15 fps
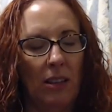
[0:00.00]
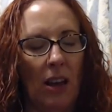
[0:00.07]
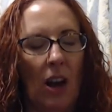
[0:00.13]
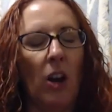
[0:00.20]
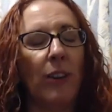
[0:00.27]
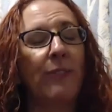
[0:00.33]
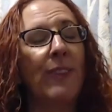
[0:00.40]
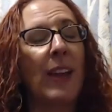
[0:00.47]

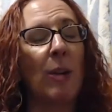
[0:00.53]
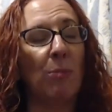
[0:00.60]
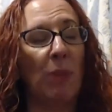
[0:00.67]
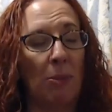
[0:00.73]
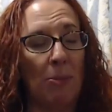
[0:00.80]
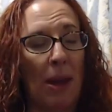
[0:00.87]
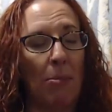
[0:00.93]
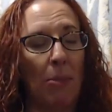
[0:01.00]
our
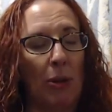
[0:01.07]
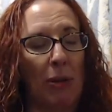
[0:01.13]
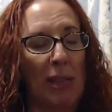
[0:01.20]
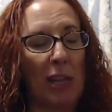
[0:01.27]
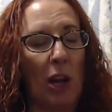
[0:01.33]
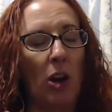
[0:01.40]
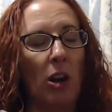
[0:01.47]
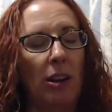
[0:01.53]
family
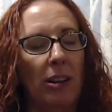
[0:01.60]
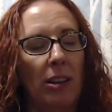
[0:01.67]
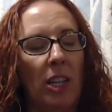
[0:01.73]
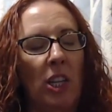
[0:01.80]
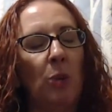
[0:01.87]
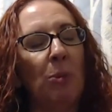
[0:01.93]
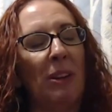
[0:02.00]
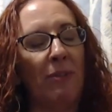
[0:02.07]
members, our
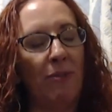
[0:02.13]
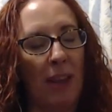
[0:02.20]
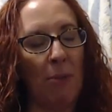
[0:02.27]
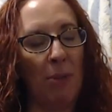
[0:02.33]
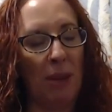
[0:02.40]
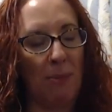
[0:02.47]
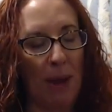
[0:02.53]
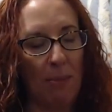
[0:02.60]
human
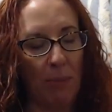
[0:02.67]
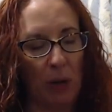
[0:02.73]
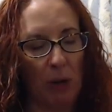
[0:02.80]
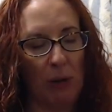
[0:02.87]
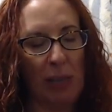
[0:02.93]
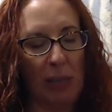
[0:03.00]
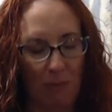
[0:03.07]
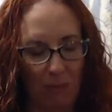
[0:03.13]
family
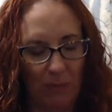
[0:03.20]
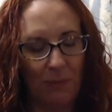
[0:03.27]
members.